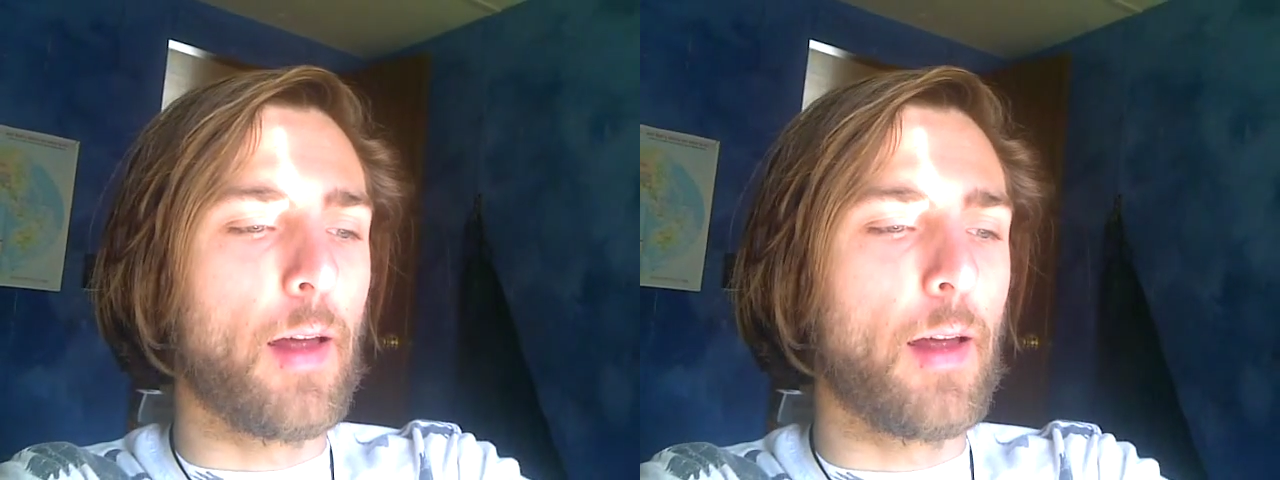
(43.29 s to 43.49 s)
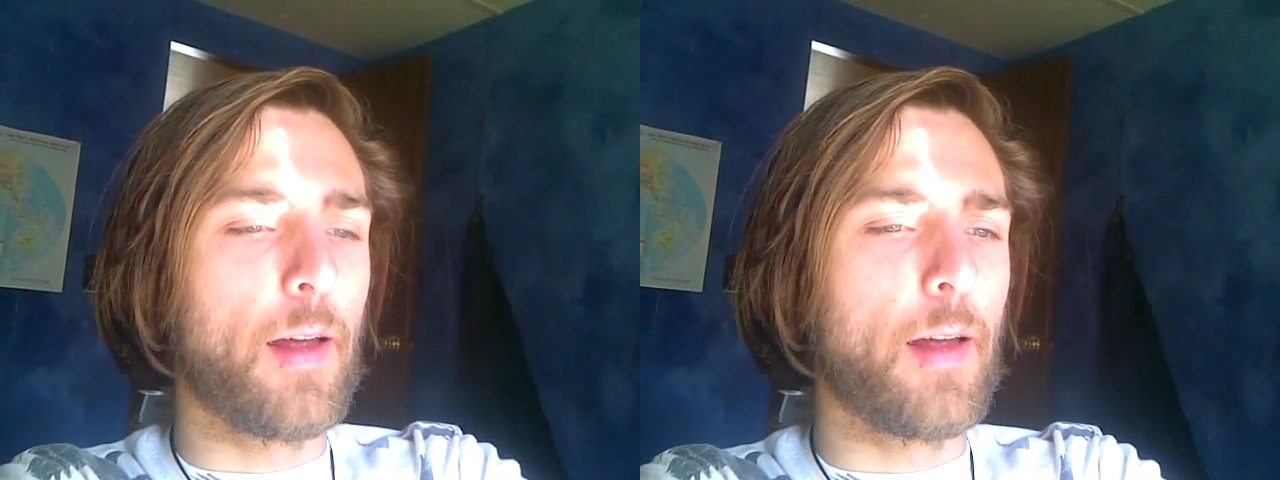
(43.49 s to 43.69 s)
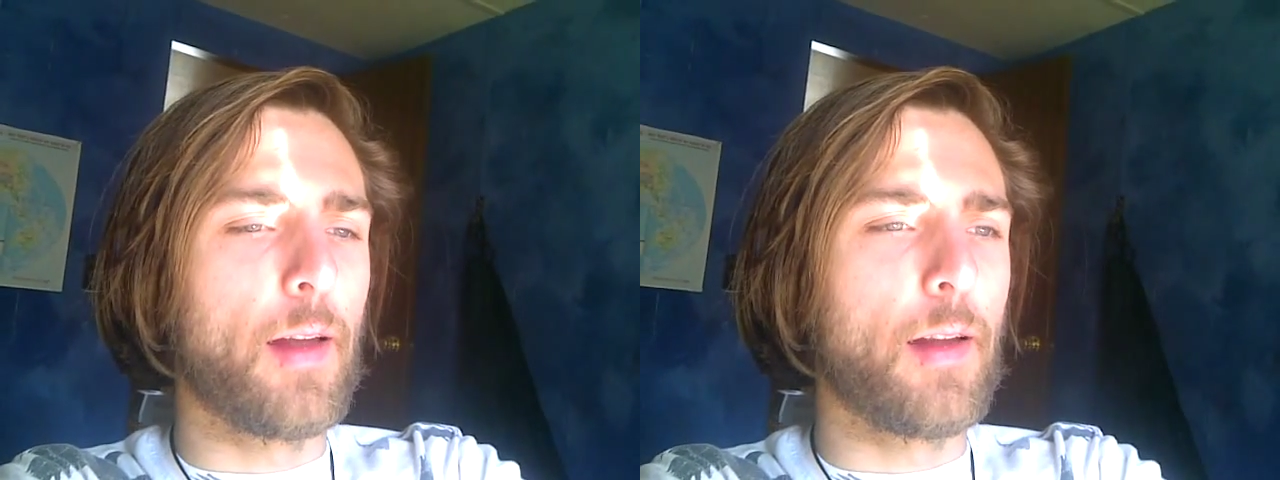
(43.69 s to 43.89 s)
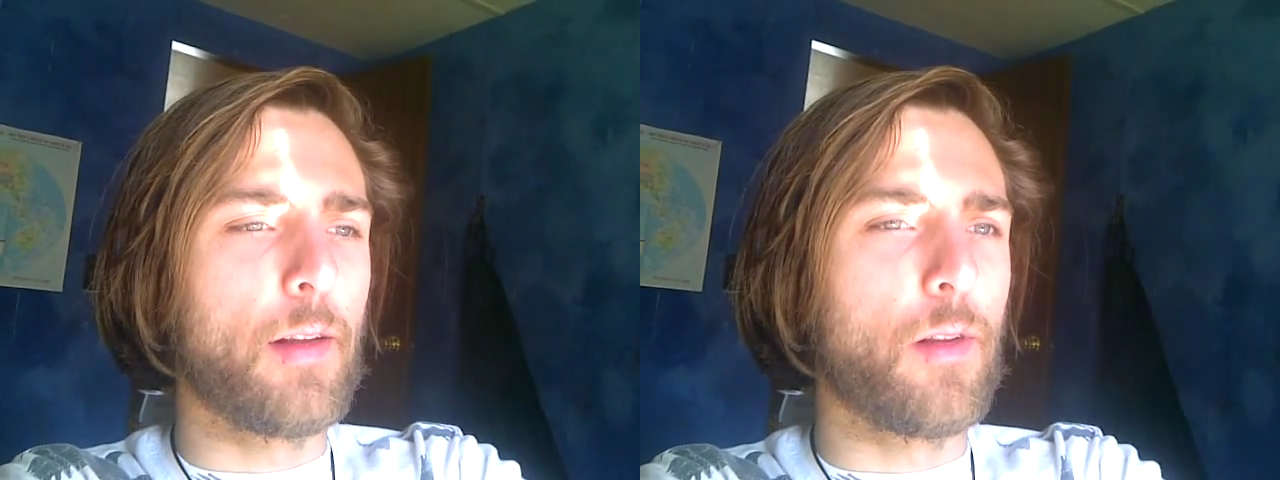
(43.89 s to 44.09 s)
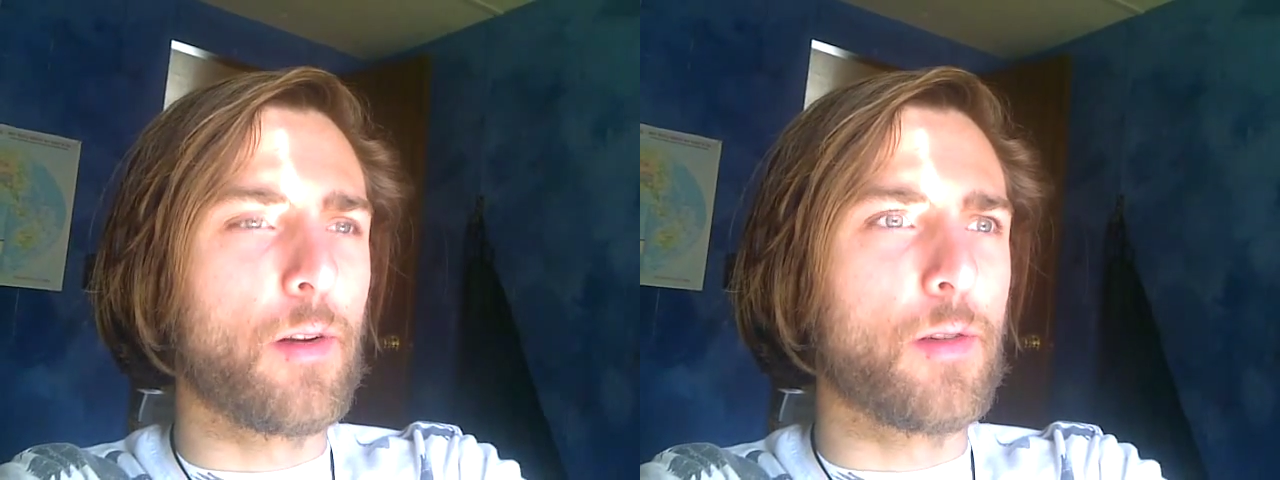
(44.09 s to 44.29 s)

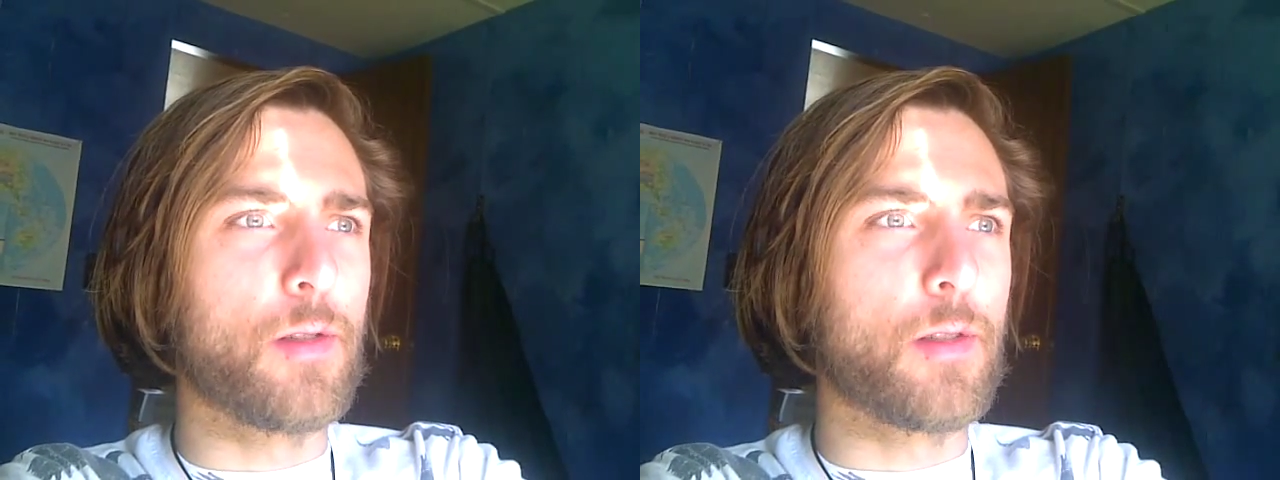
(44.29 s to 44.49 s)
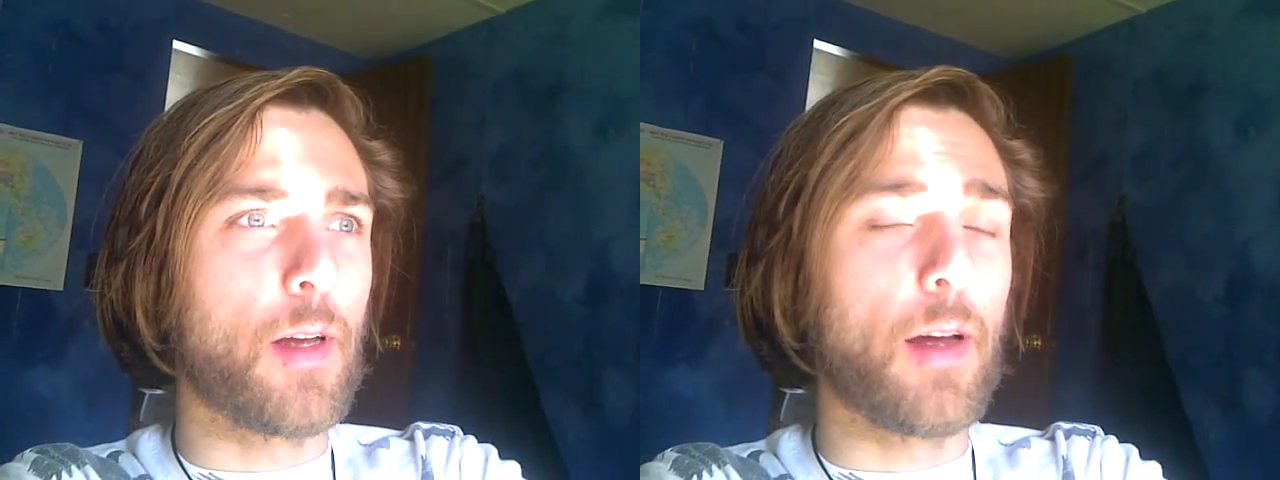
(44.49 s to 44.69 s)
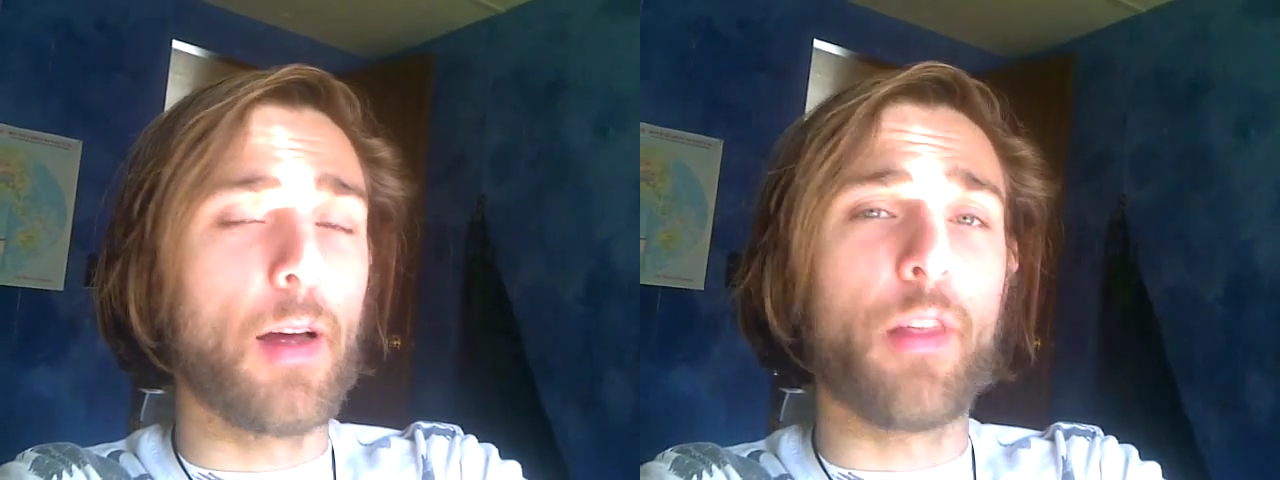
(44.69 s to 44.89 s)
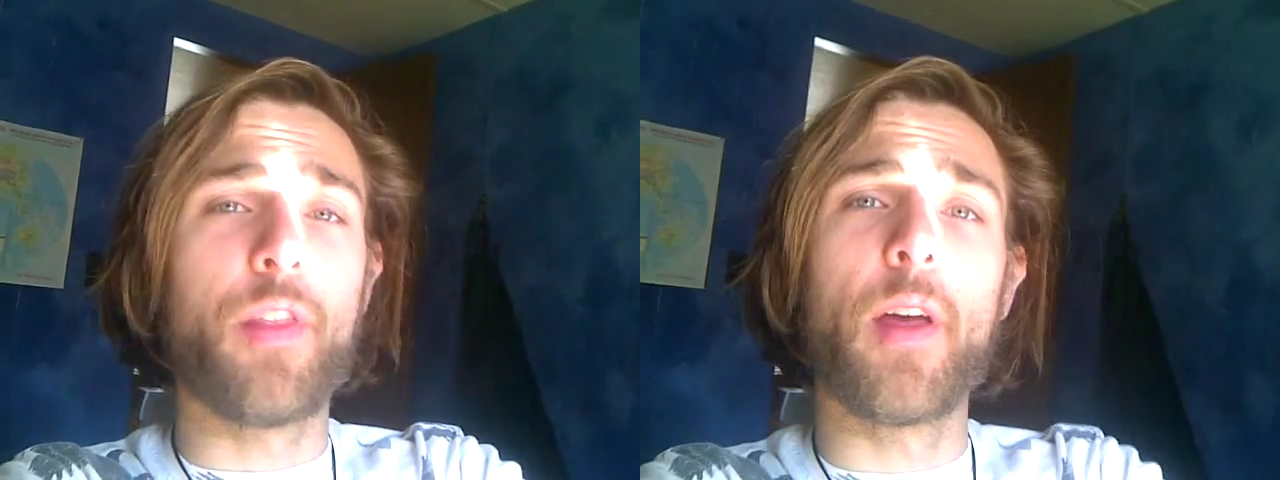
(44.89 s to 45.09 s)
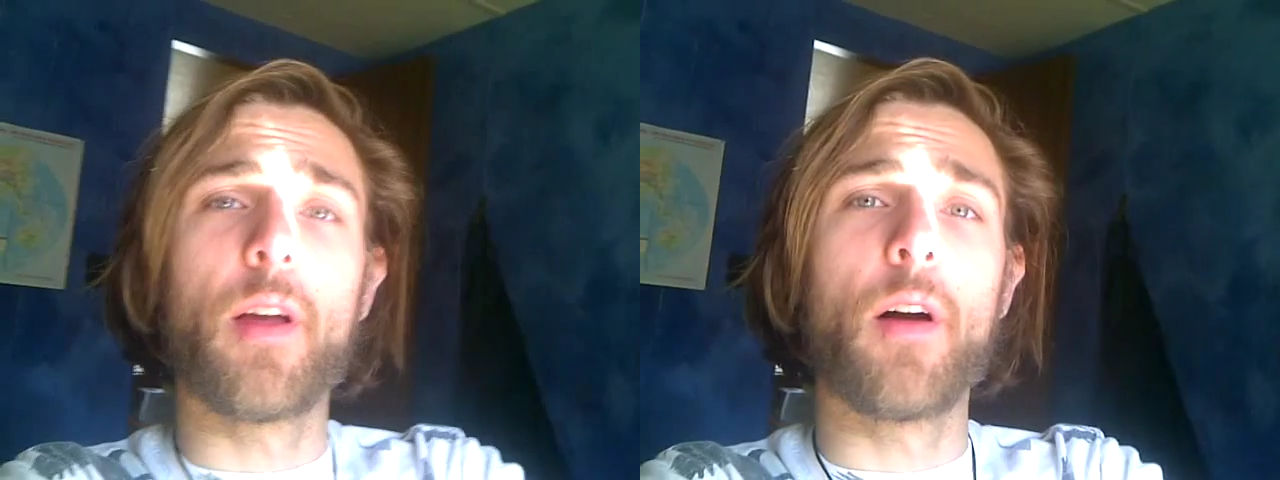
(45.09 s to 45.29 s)
And there's uh, a
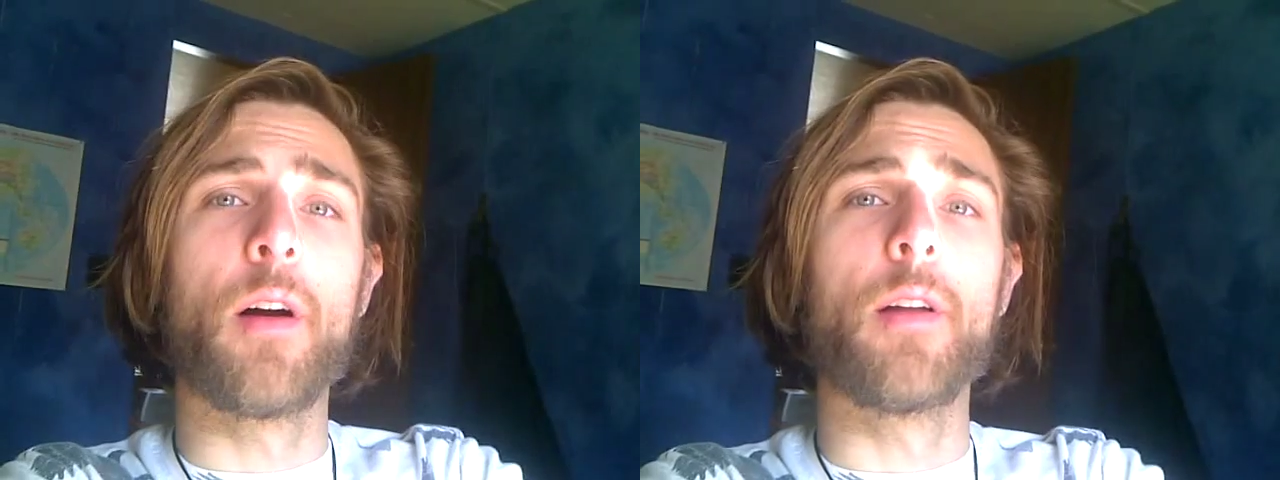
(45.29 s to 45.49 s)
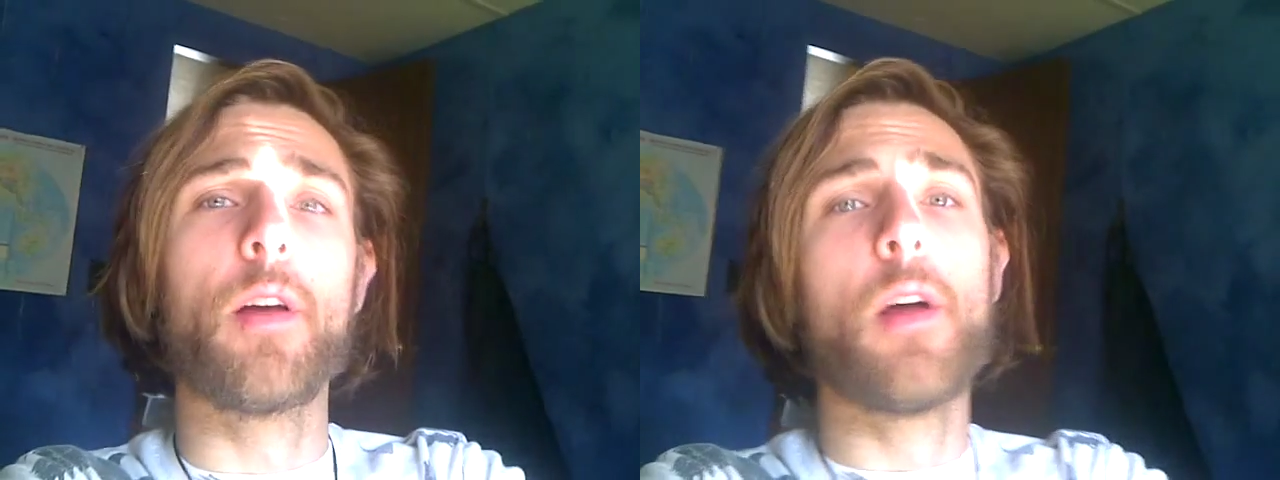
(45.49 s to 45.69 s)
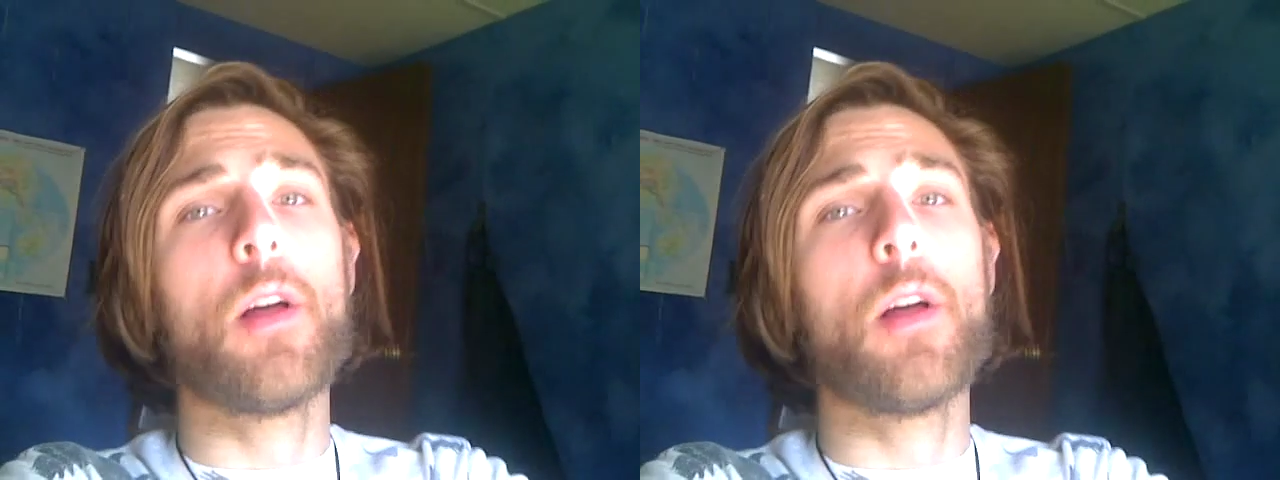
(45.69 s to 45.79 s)
thing on